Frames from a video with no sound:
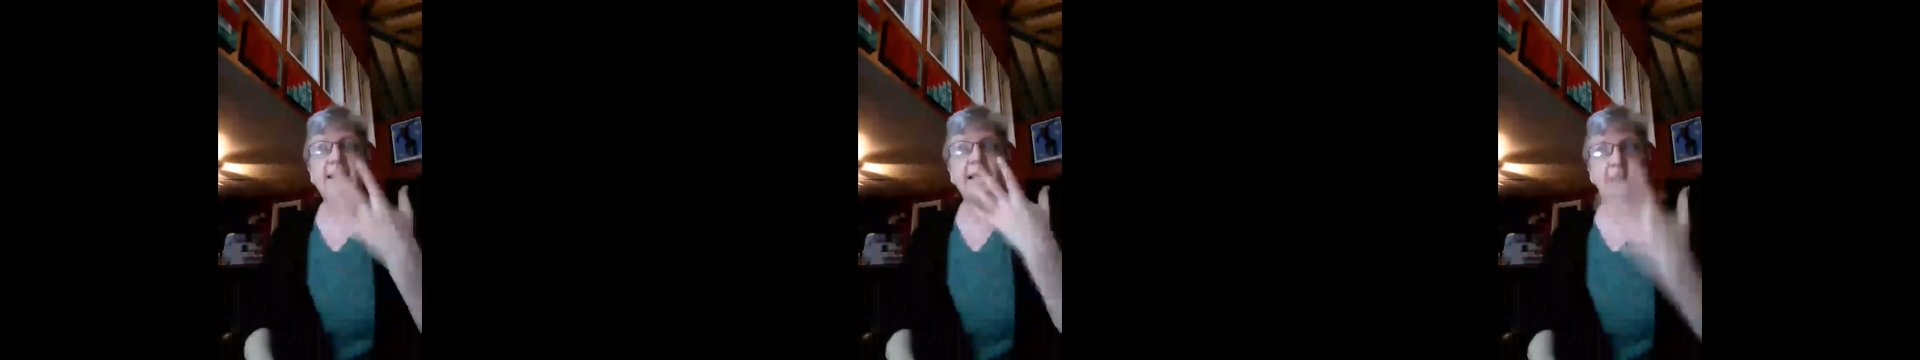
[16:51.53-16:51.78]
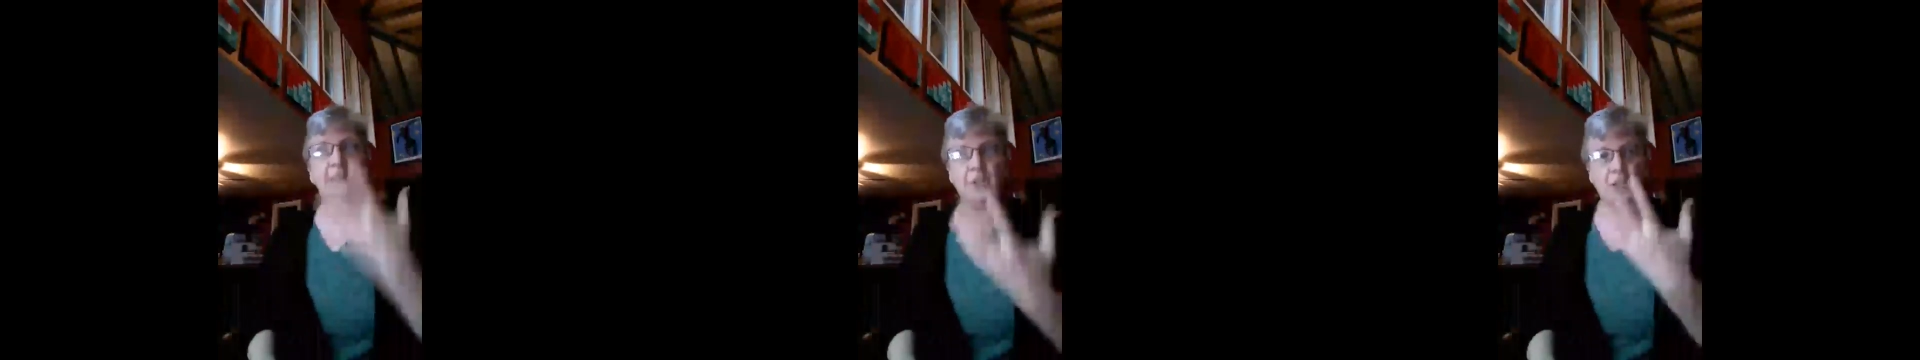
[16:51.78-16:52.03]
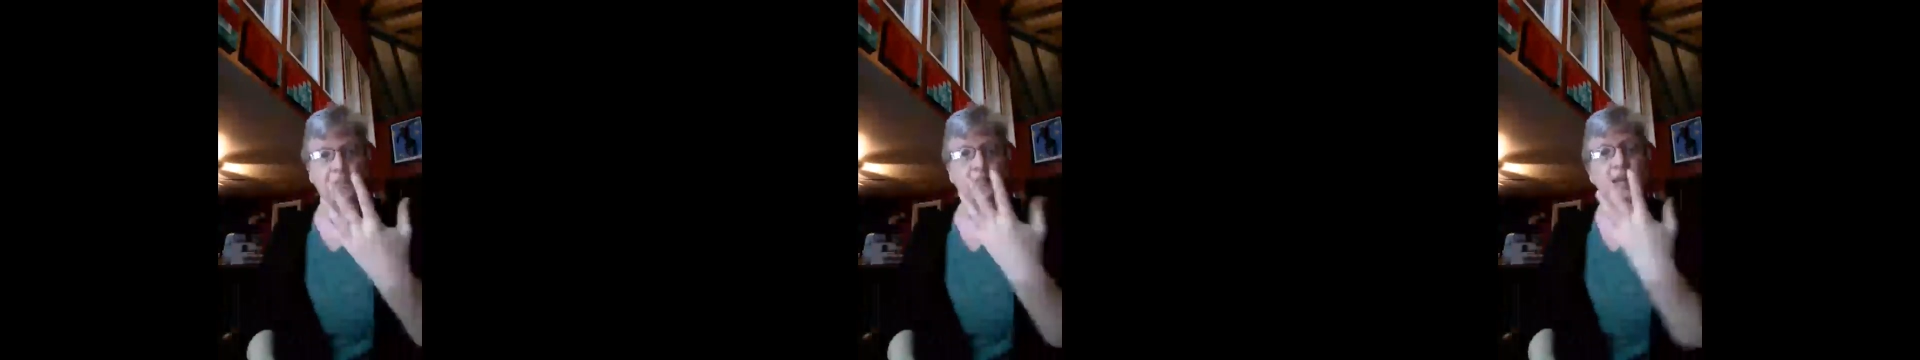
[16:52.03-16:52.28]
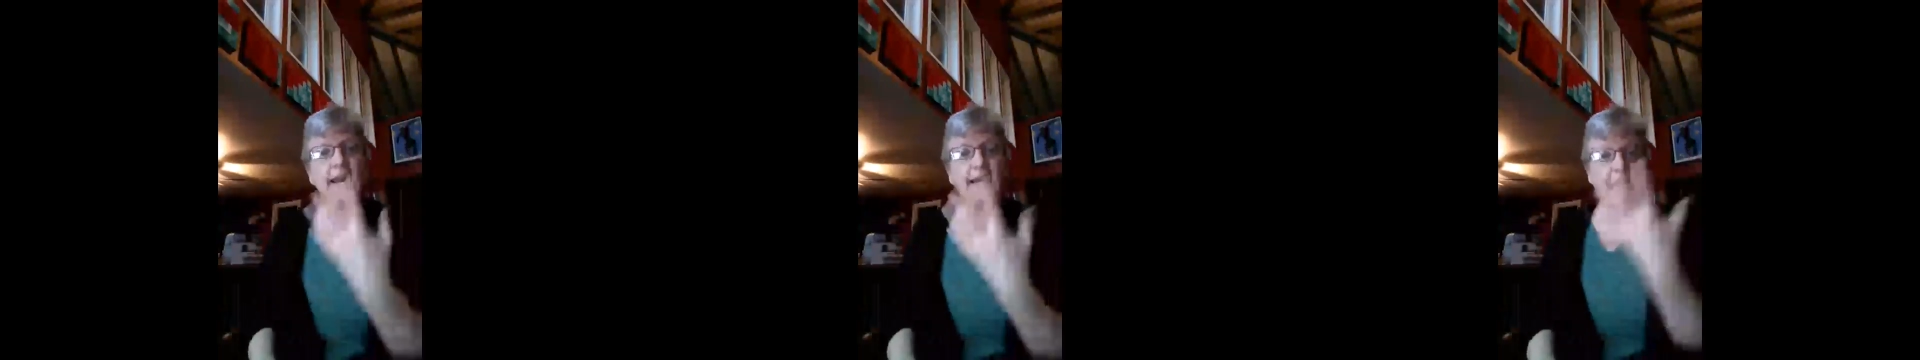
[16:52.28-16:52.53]
it looks
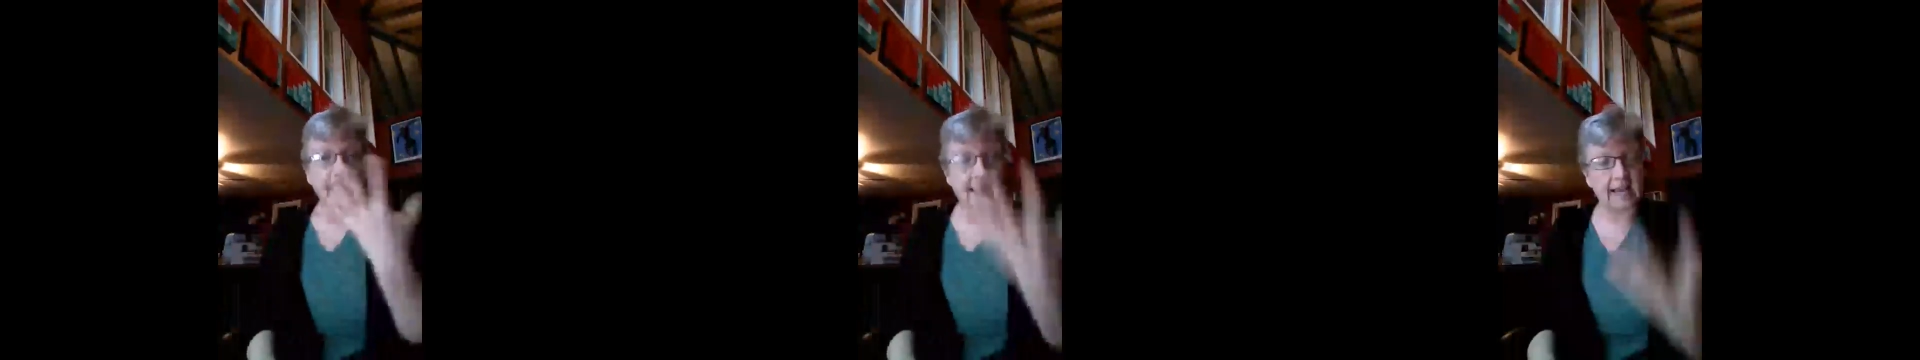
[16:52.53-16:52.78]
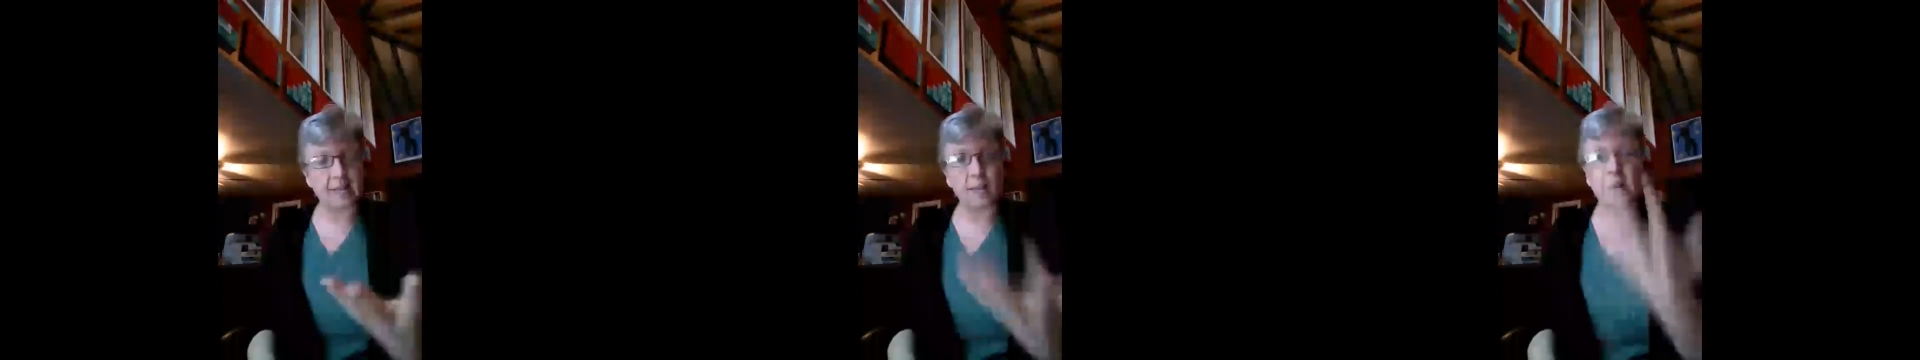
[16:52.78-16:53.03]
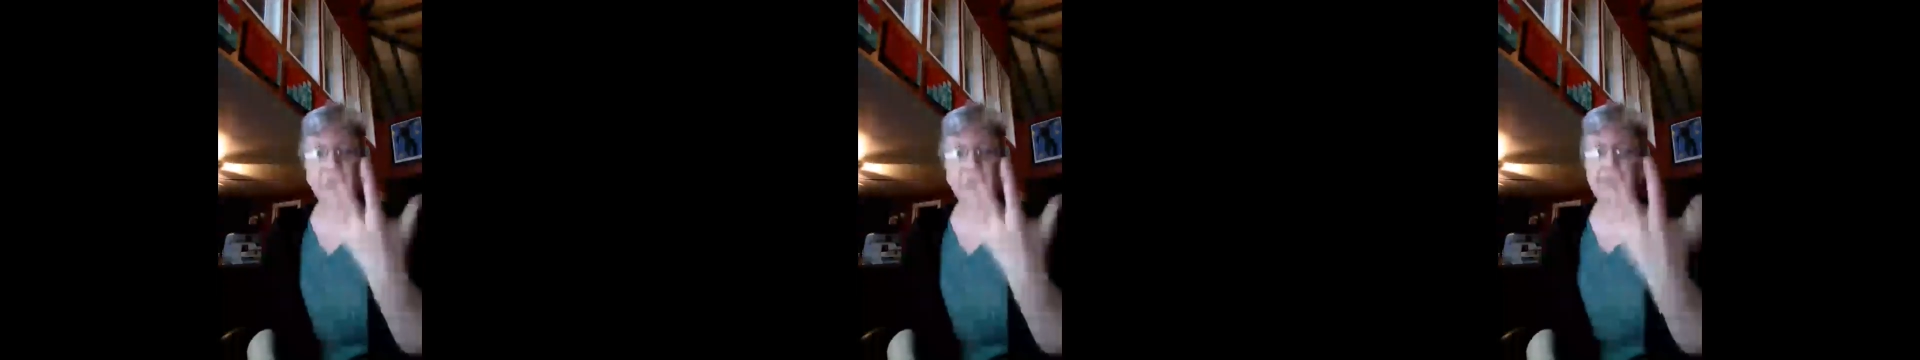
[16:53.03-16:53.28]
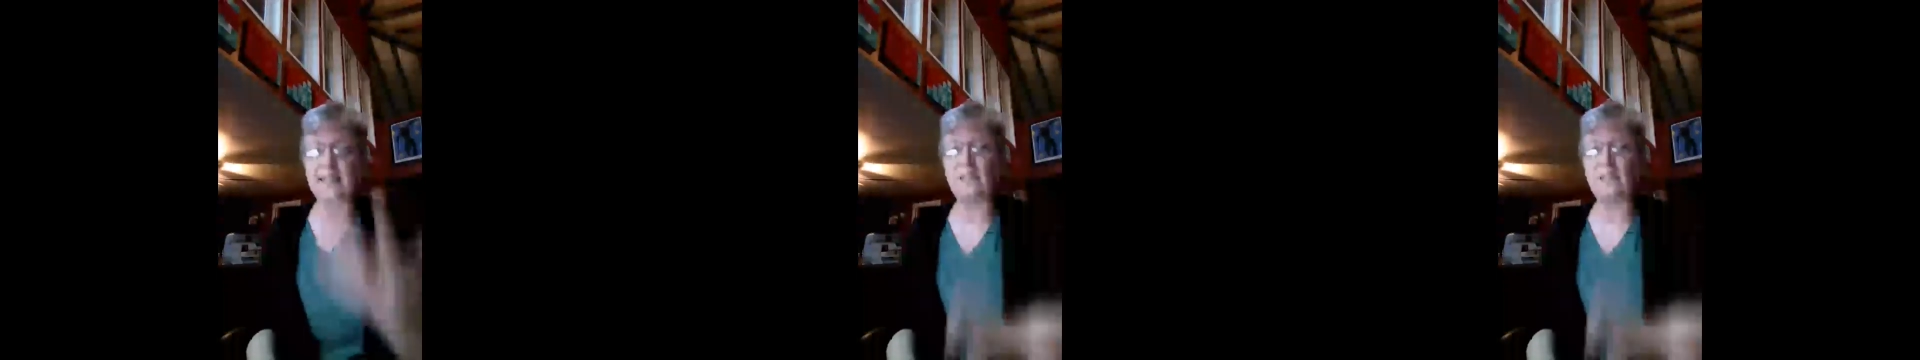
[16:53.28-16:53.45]
like the animal is